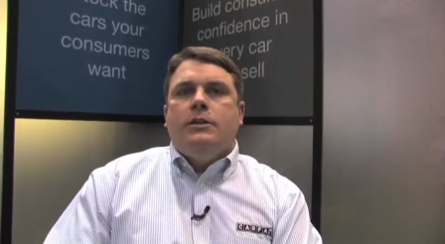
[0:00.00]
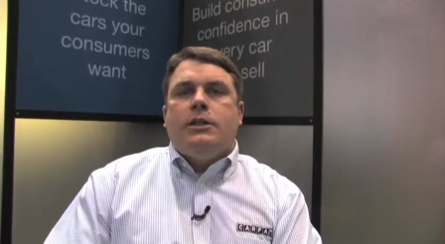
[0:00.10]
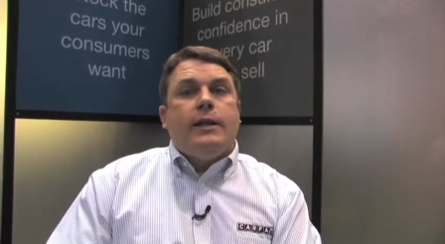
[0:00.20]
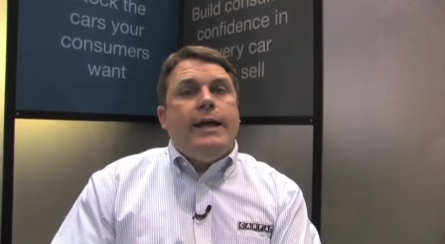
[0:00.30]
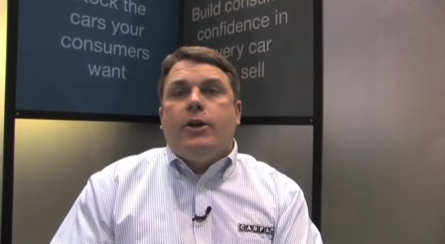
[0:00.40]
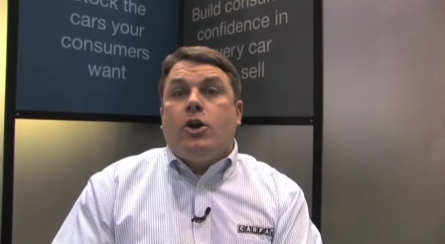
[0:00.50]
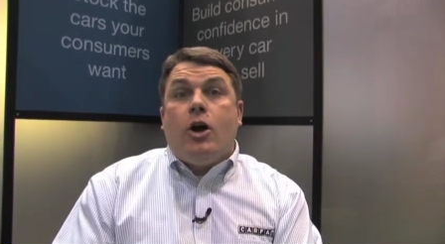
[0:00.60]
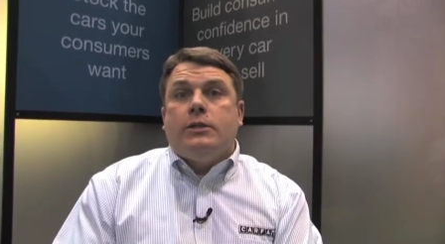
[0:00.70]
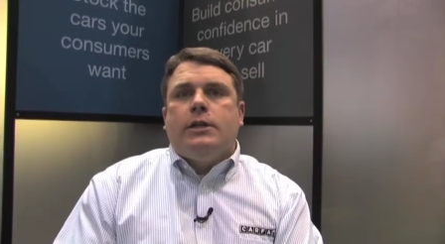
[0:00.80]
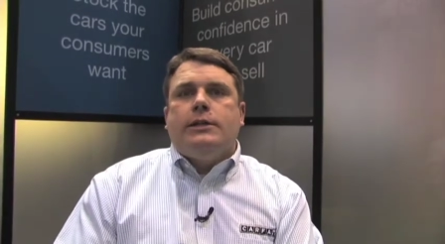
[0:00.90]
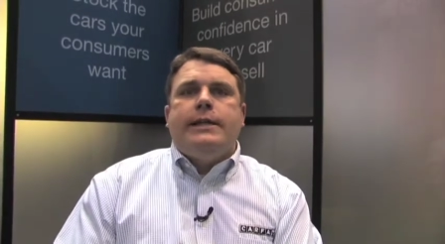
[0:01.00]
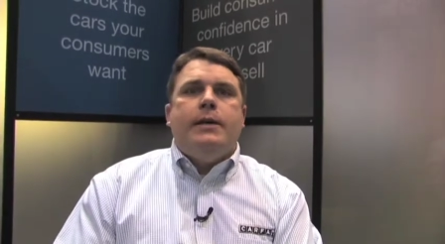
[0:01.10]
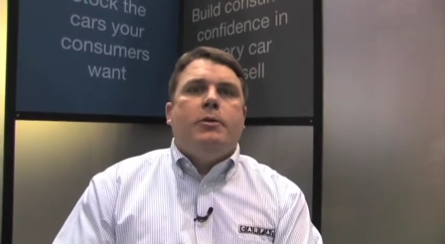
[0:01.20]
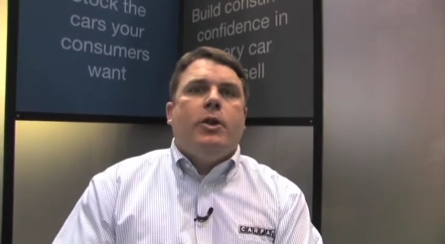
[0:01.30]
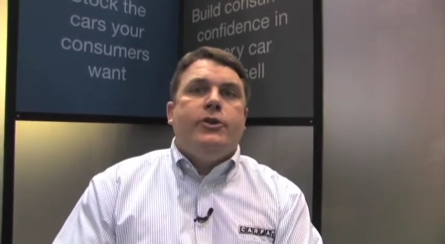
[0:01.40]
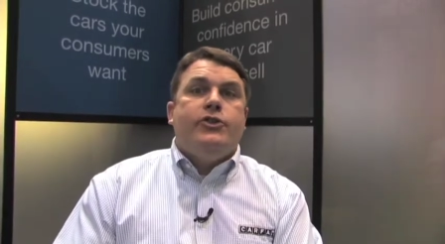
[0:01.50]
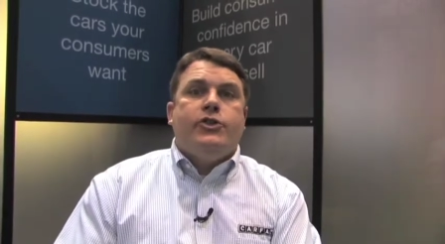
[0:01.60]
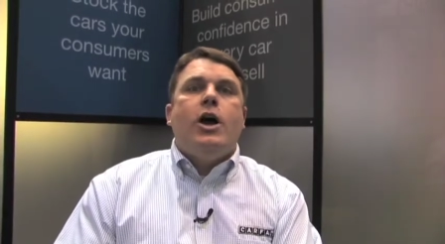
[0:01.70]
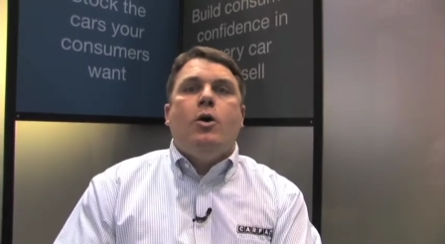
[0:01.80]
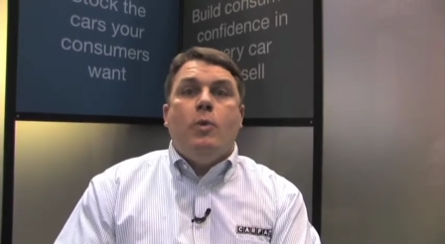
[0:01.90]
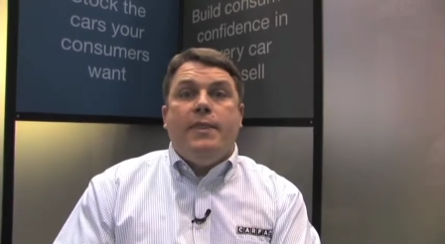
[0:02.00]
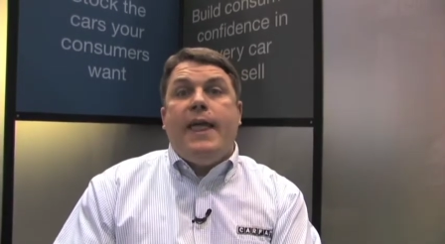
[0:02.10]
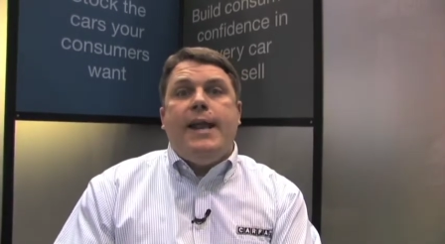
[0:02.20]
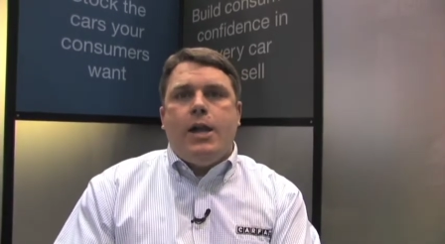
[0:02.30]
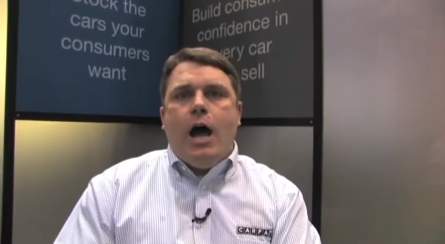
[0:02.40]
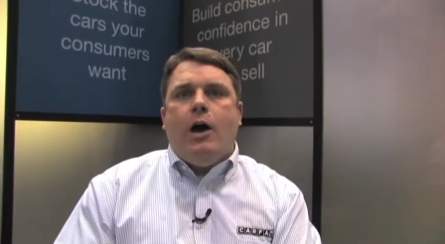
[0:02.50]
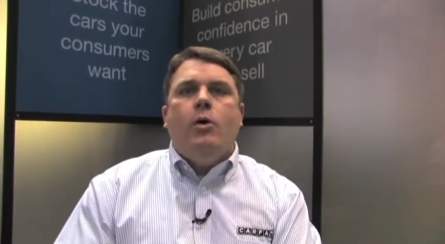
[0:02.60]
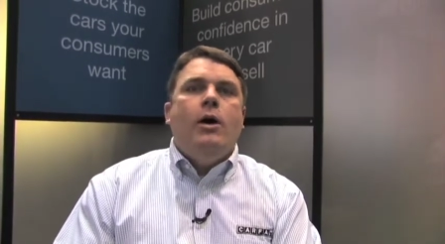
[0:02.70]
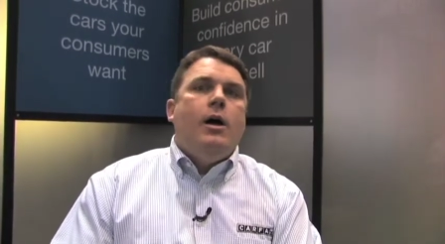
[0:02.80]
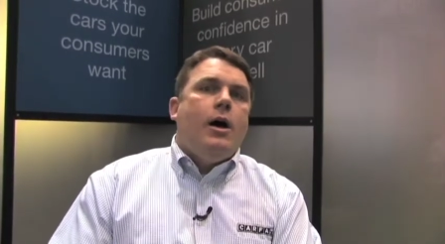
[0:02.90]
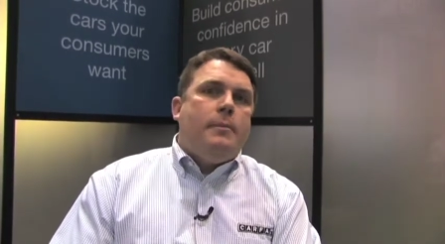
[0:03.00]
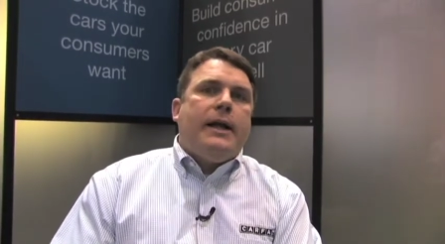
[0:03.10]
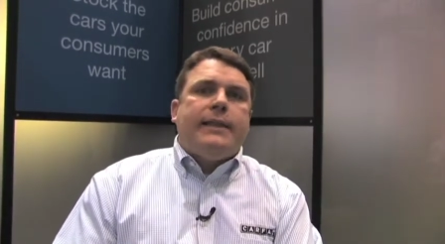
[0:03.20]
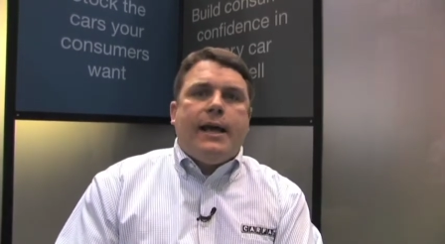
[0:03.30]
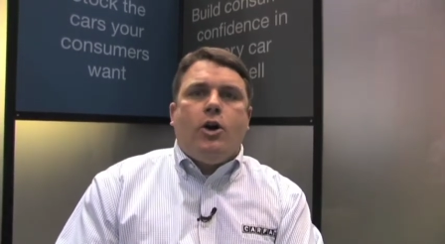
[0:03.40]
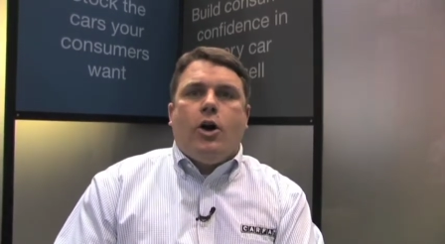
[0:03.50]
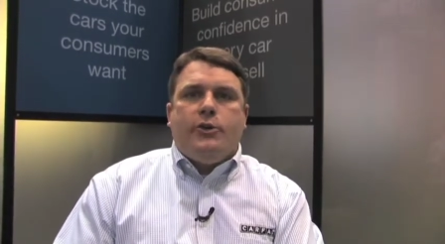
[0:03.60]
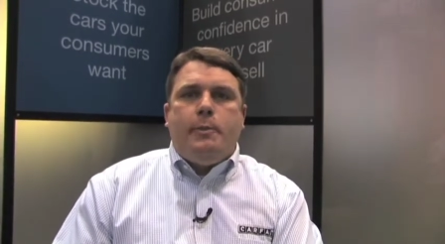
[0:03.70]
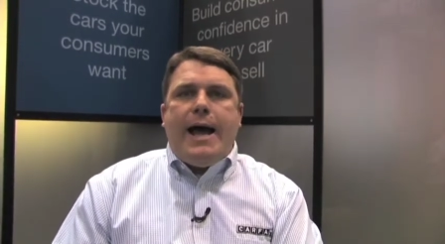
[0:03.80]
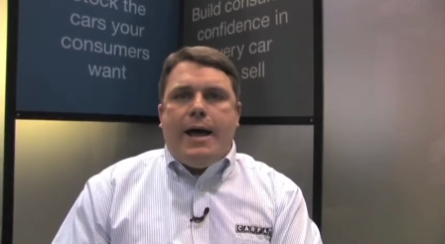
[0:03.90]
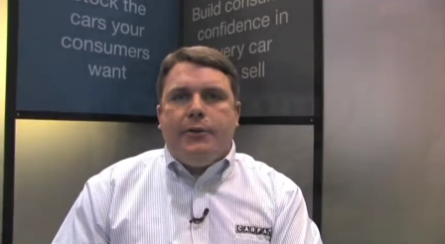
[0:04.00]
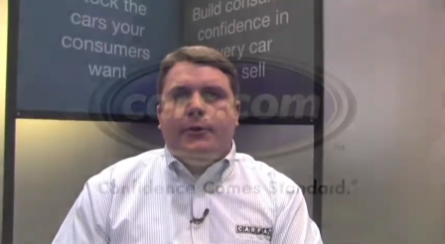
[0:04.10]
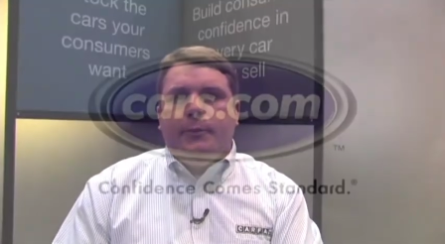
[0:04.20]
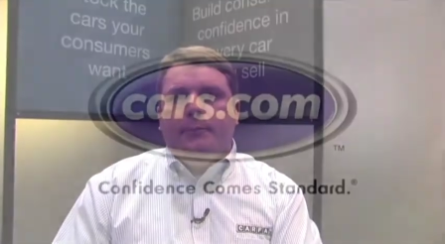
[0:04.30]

to lay their cards on the table and show what they know about that car's past.